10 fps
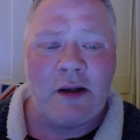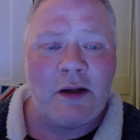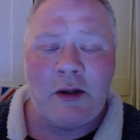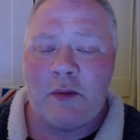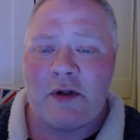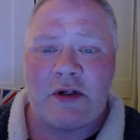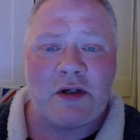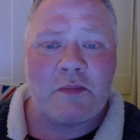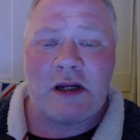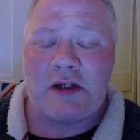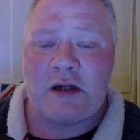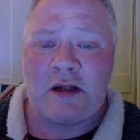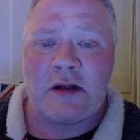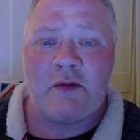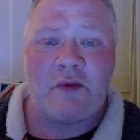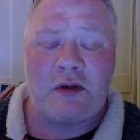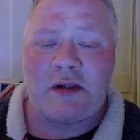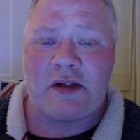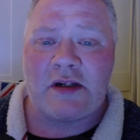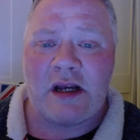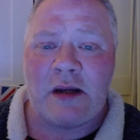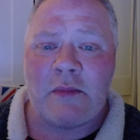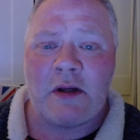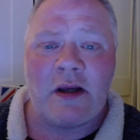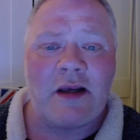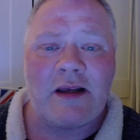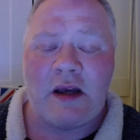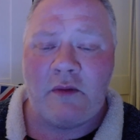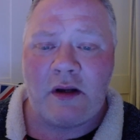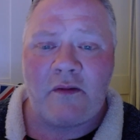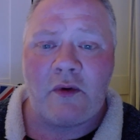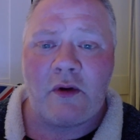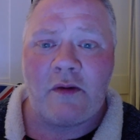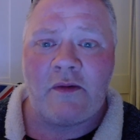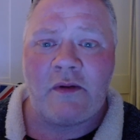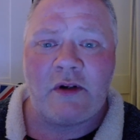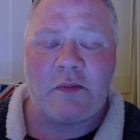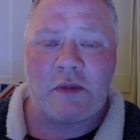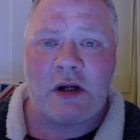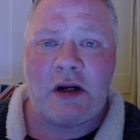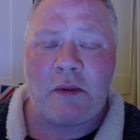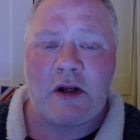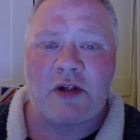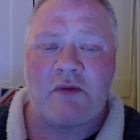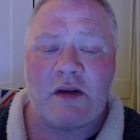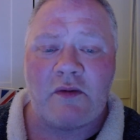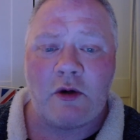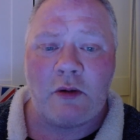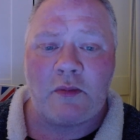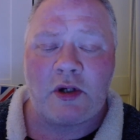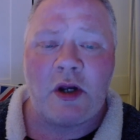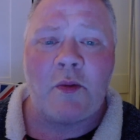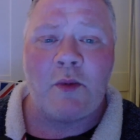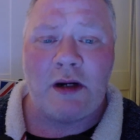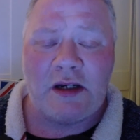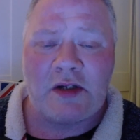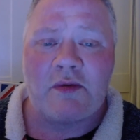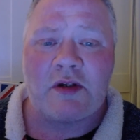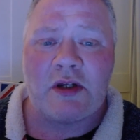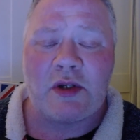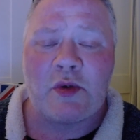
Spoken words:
which is basically root and stem, get rid of all of Tony Blair's reforms. We need to return to a